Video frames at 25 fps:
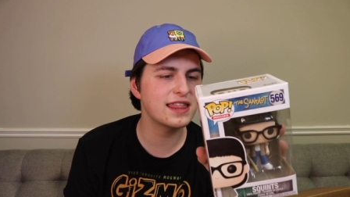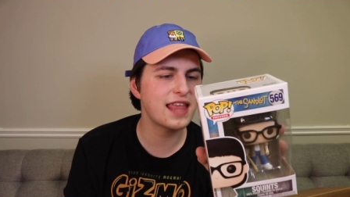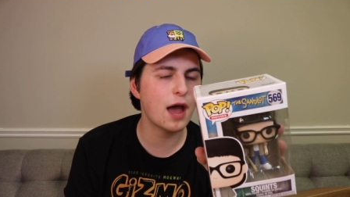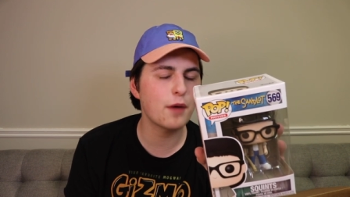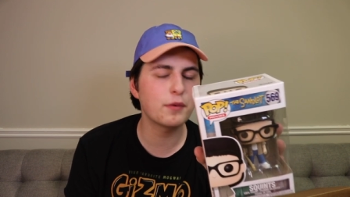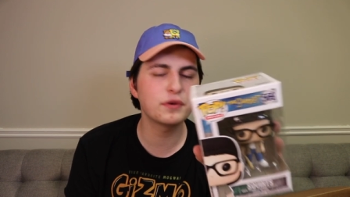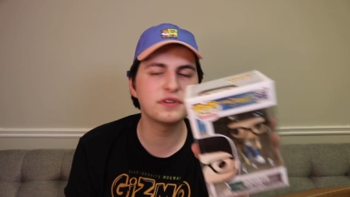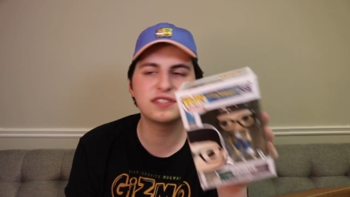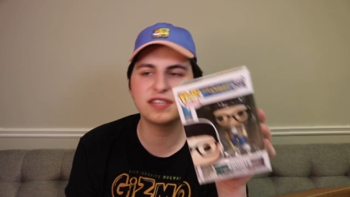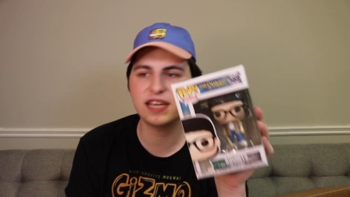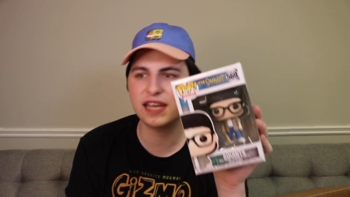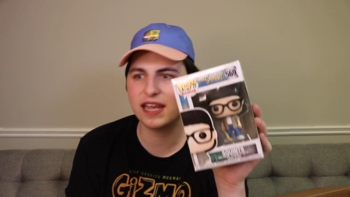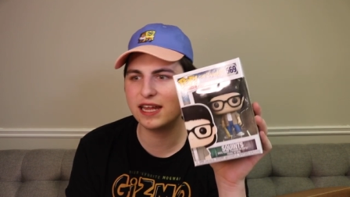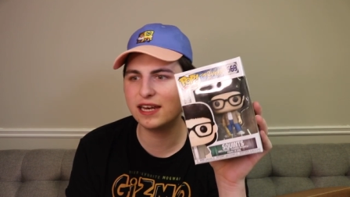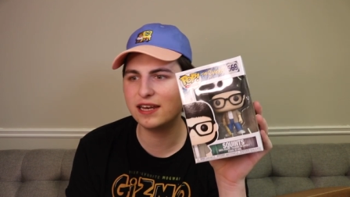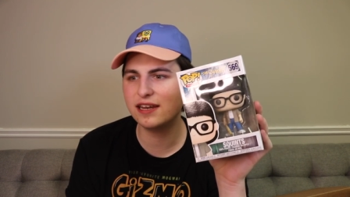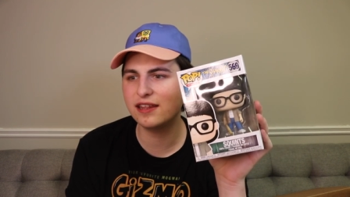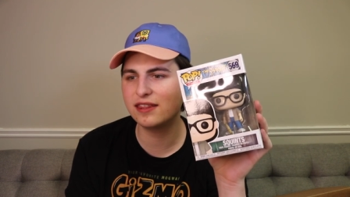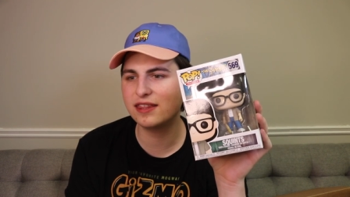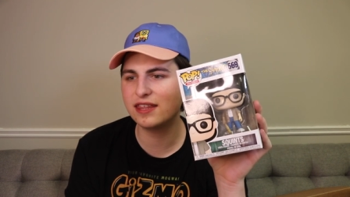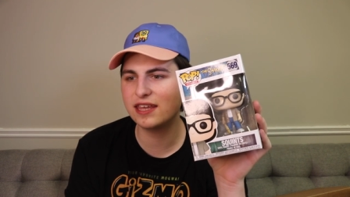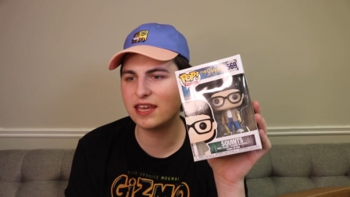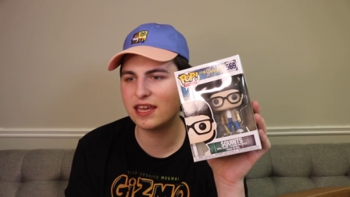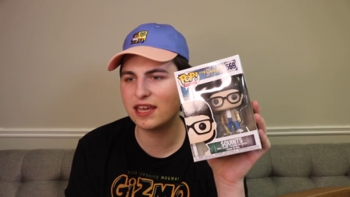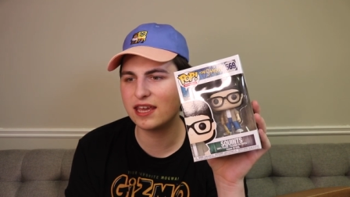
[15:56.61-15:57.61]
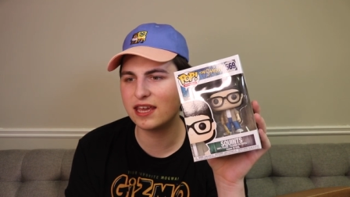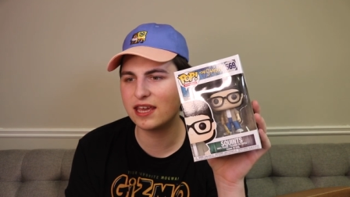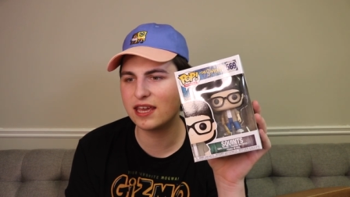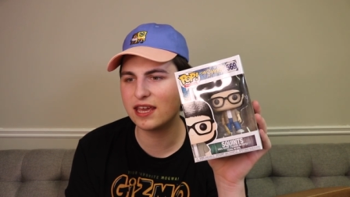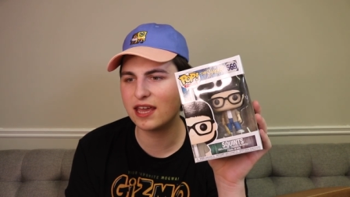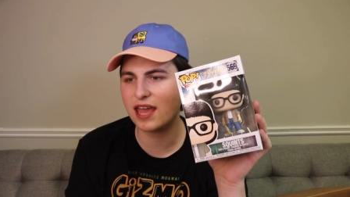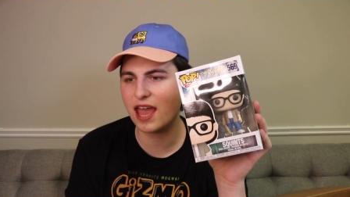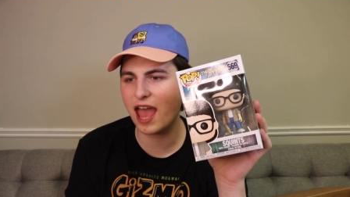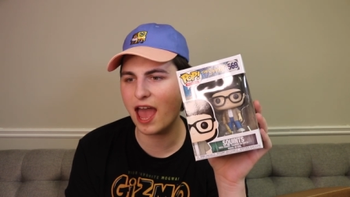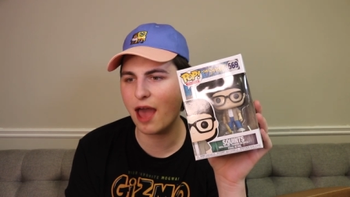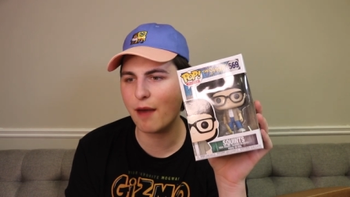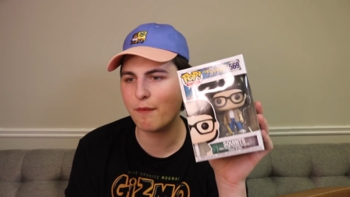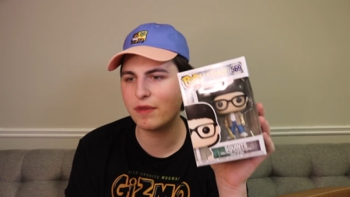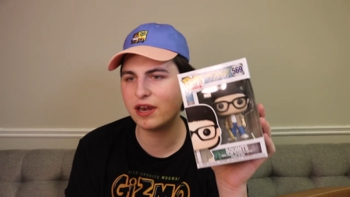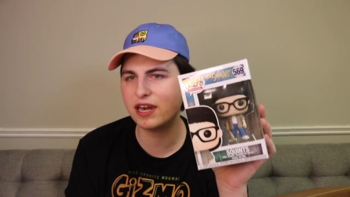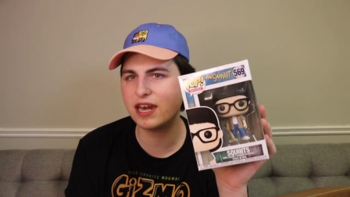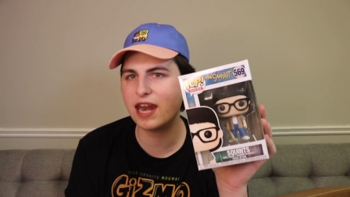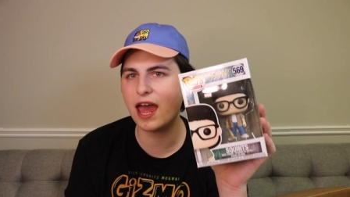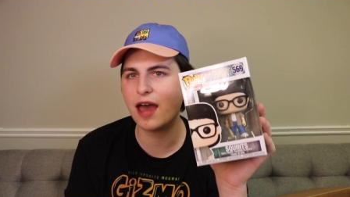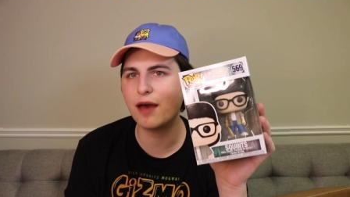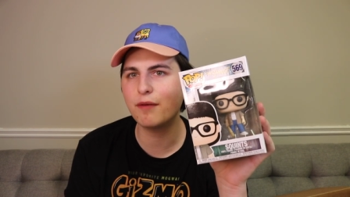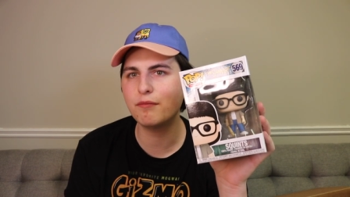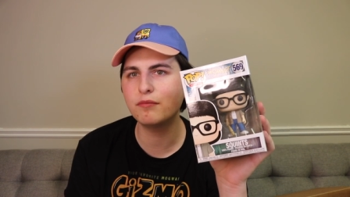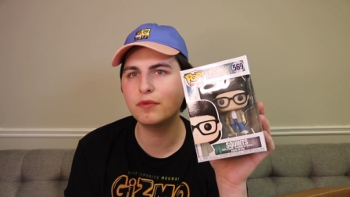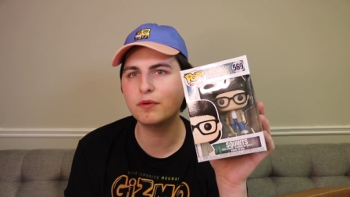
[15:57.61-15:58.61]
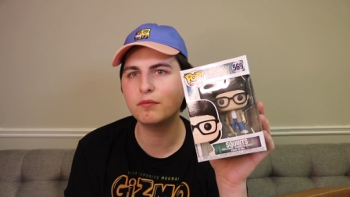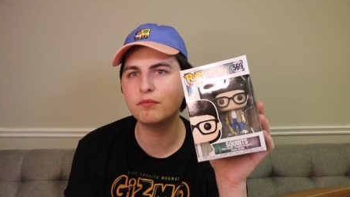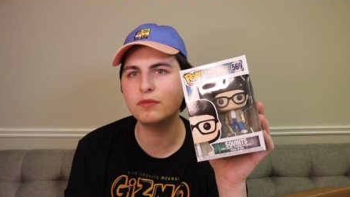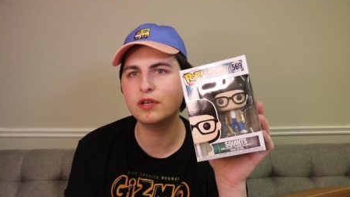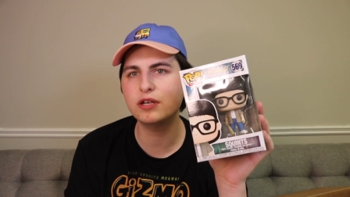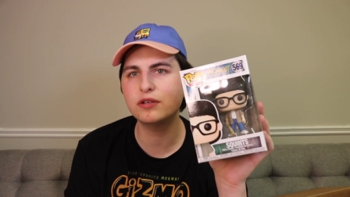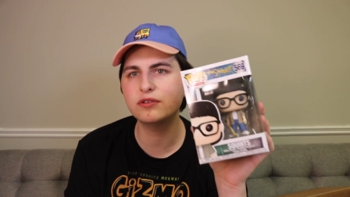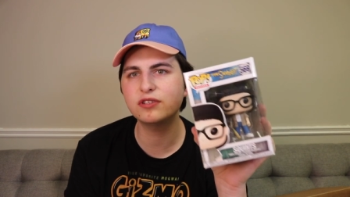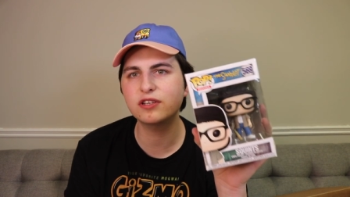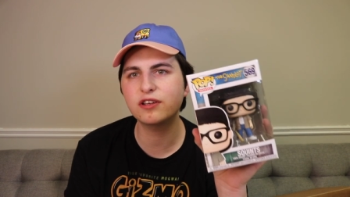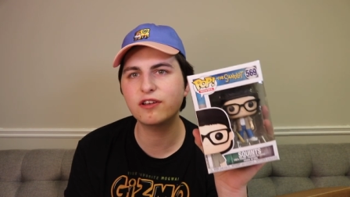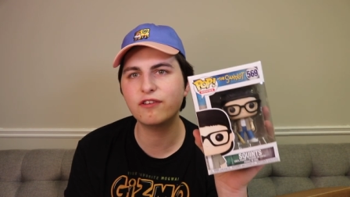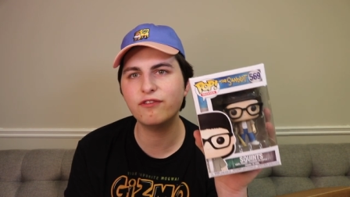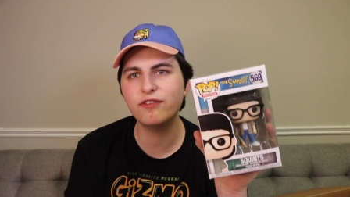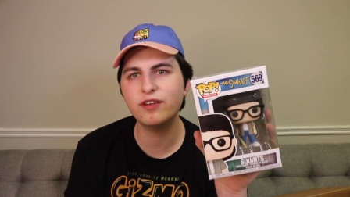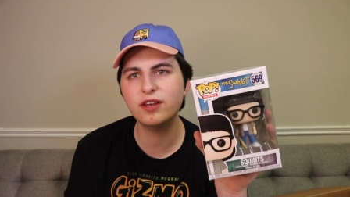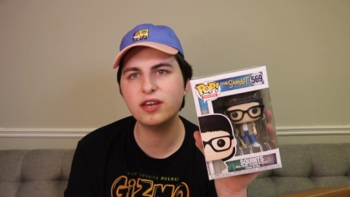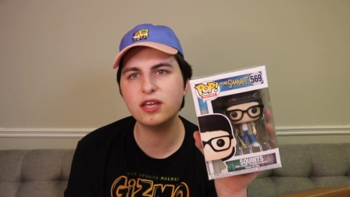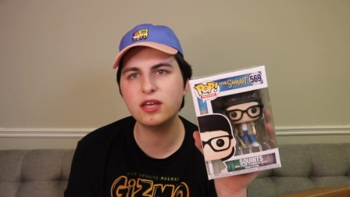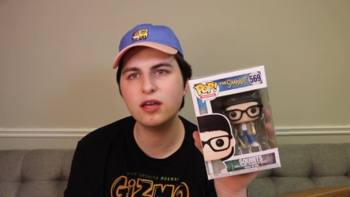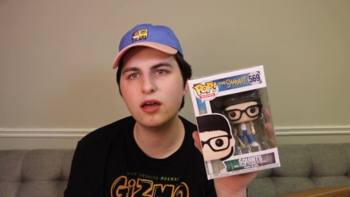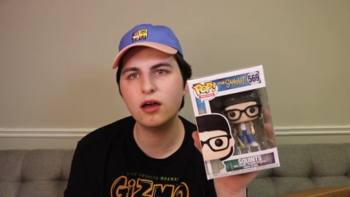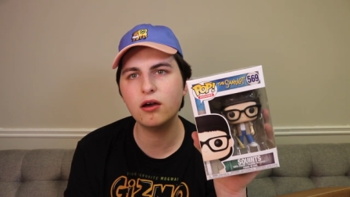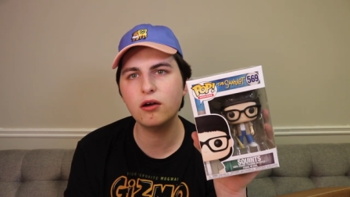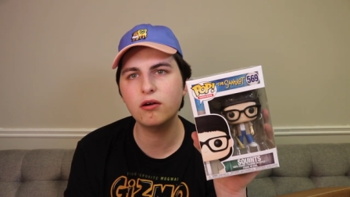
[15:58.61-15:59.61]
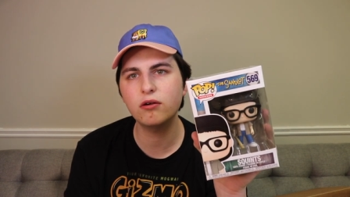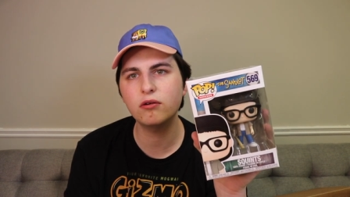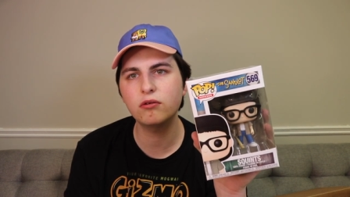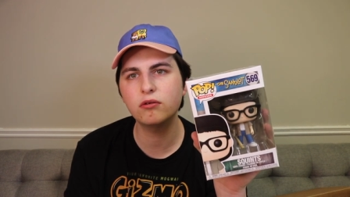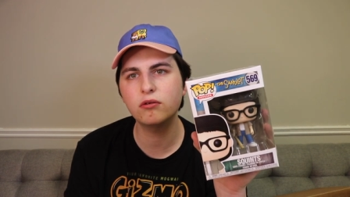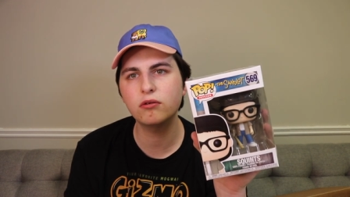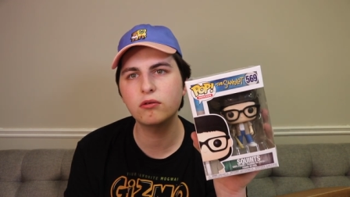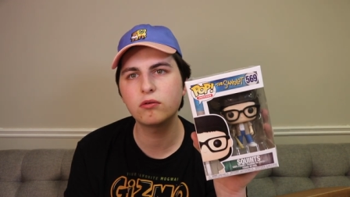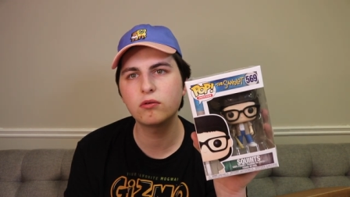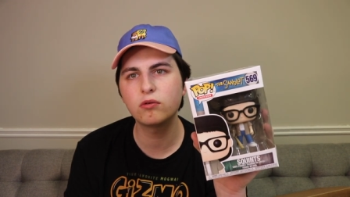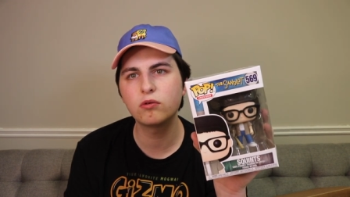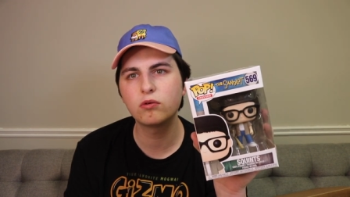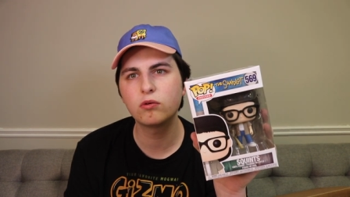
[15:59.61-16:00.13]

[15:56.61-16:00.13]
that was in the Eminem music video?